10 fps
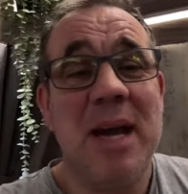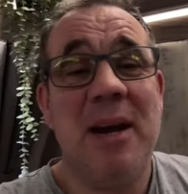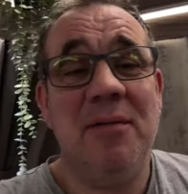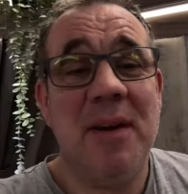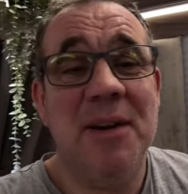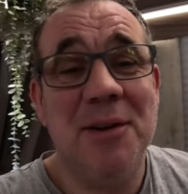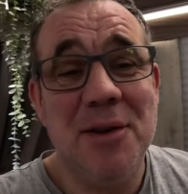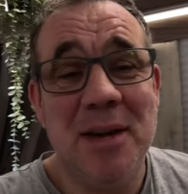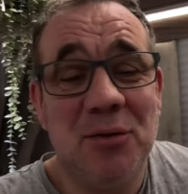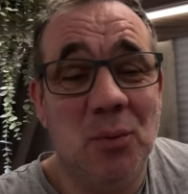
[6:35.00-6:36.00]
caravan, and
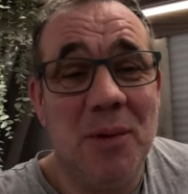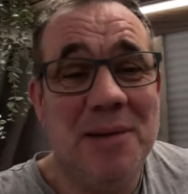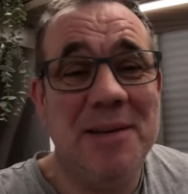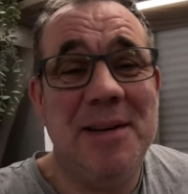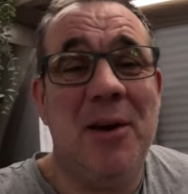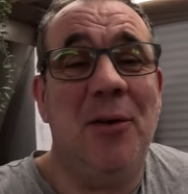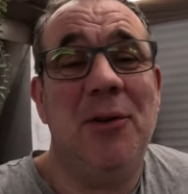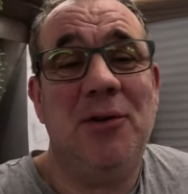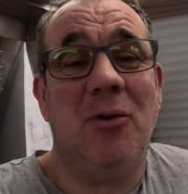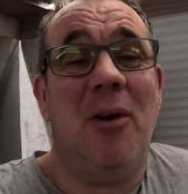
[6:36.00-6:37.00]
yes, we did it on
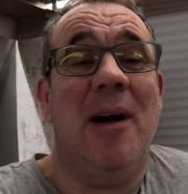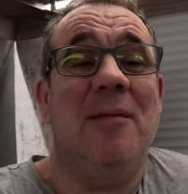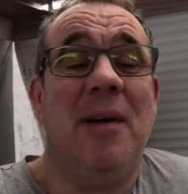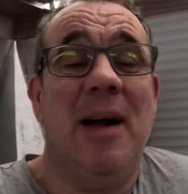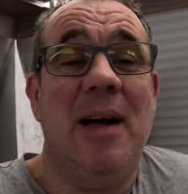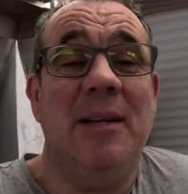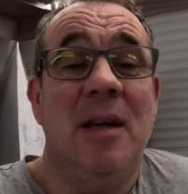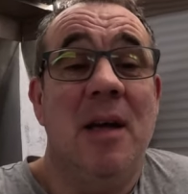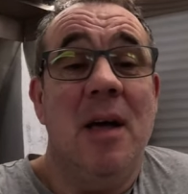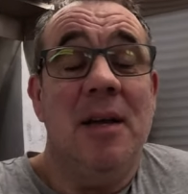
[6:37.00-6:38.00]
the drive, and
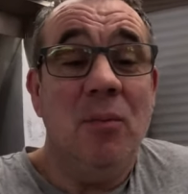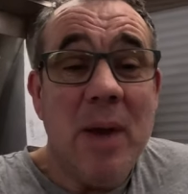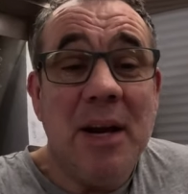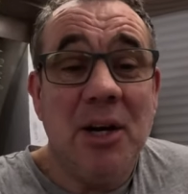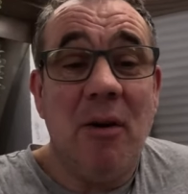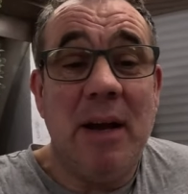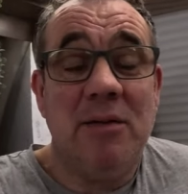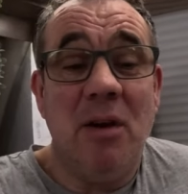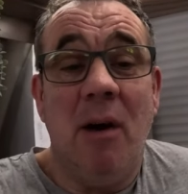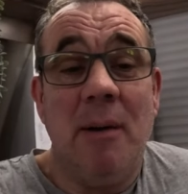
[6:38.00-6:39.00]
we had a great
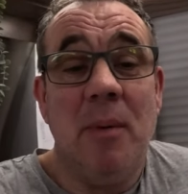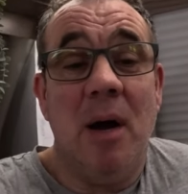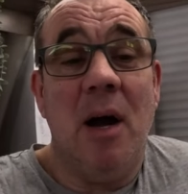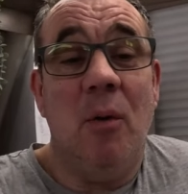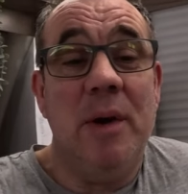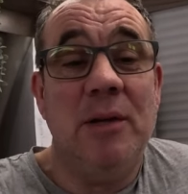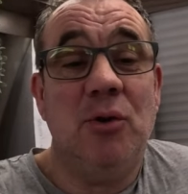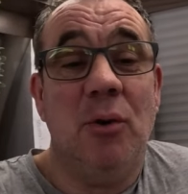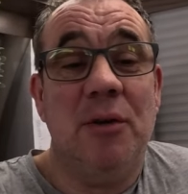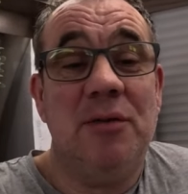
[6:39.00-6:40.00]
time. We
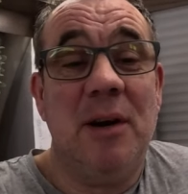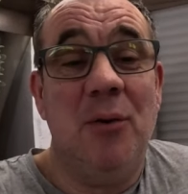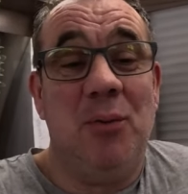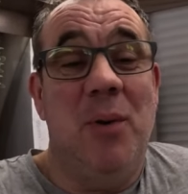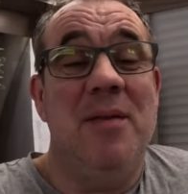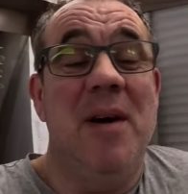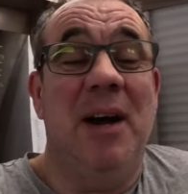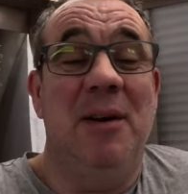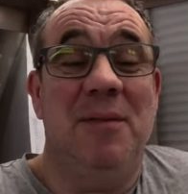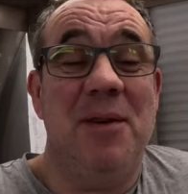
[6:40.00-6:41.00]
enjoyed ourselves. We've
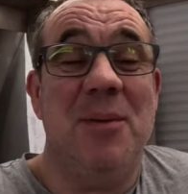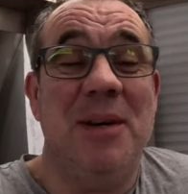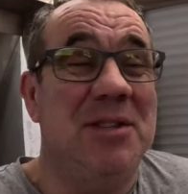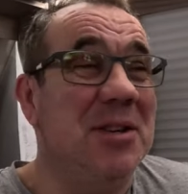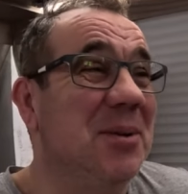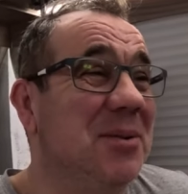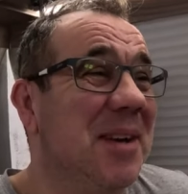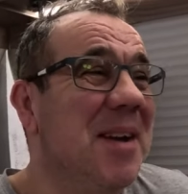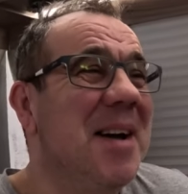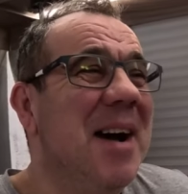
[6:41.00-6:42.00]
had a few issues.
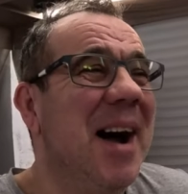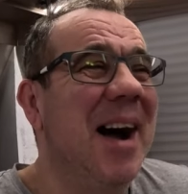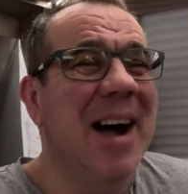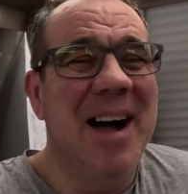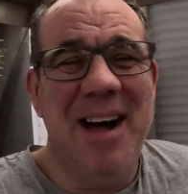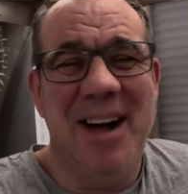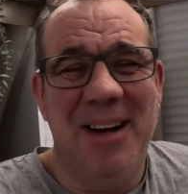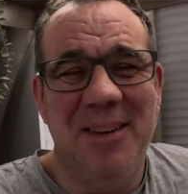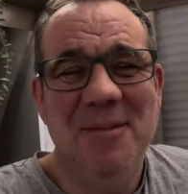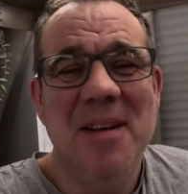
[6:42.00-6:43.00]

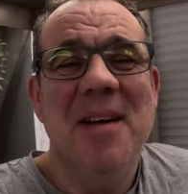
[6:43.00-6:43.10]
I